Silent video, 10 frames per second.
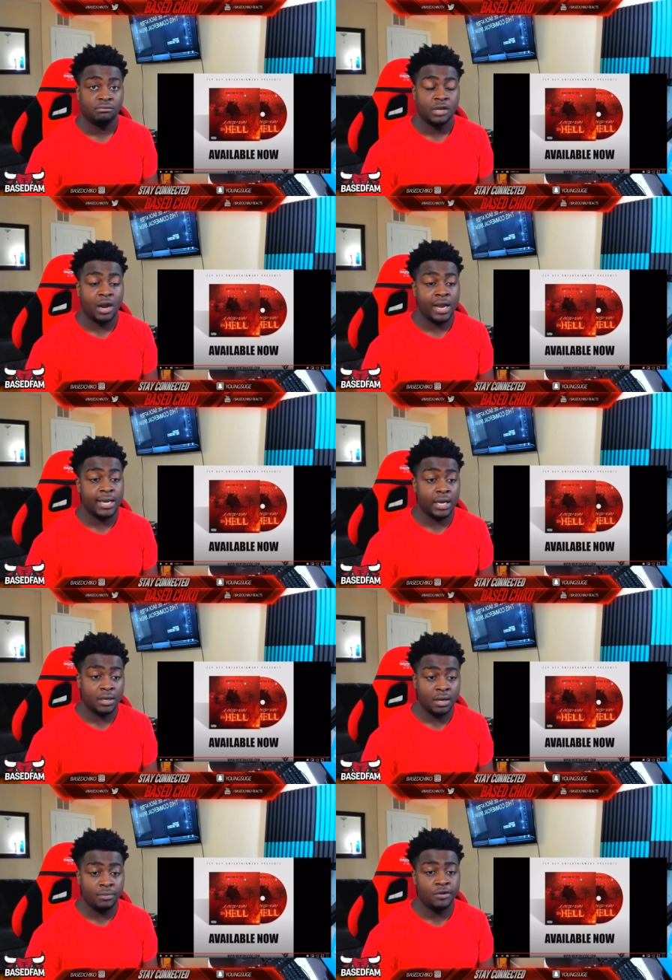All right, he got a
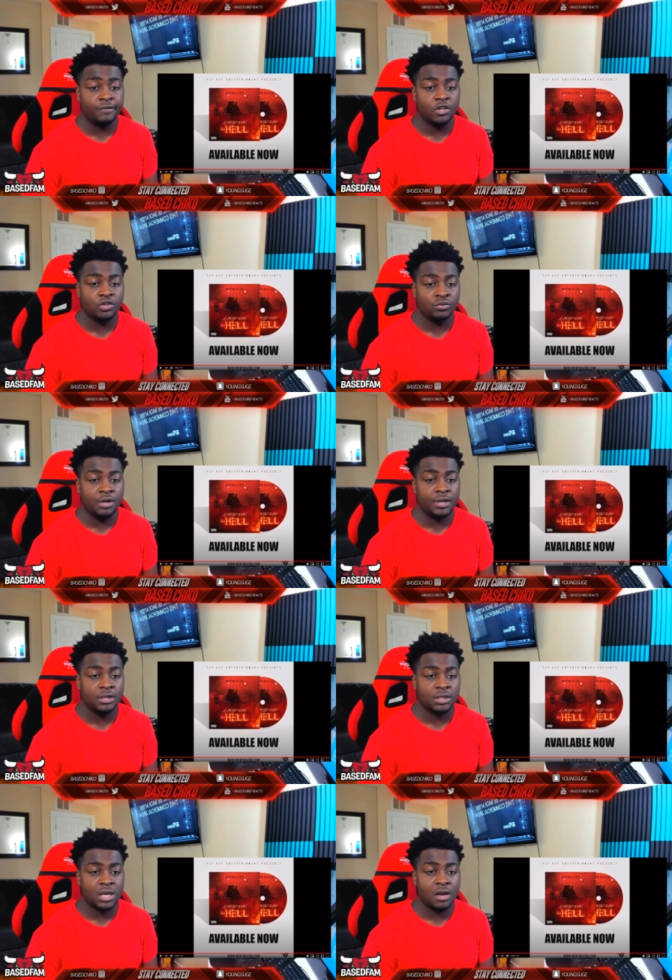W for this
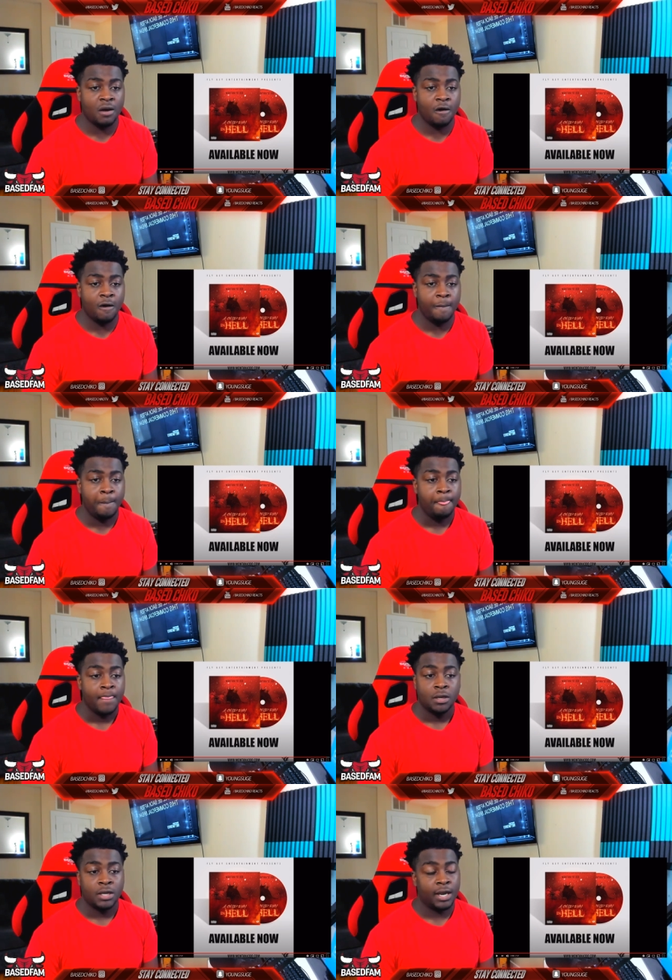remix. And, um,
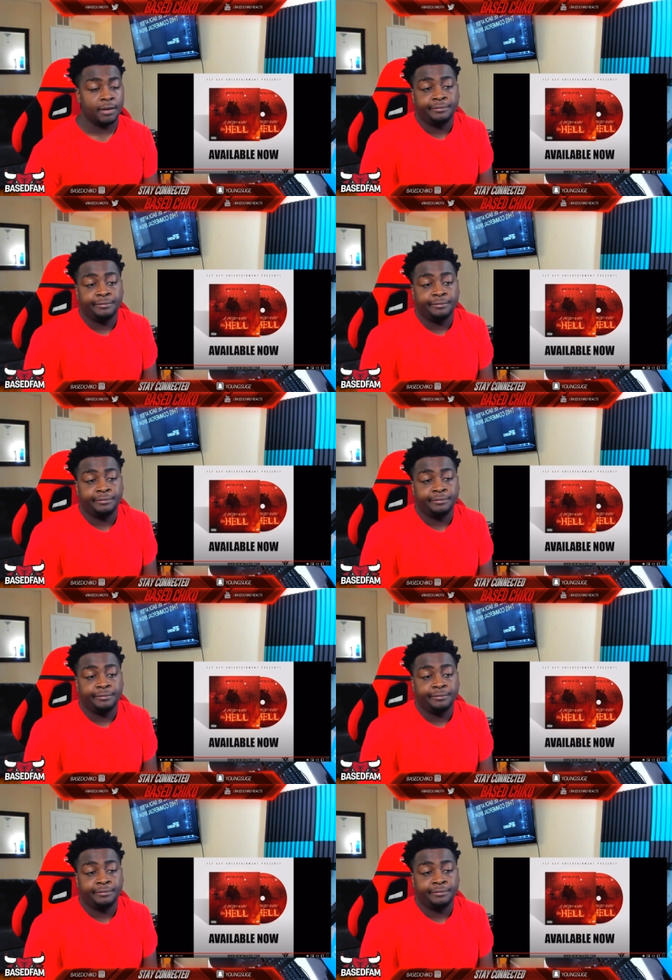yeah,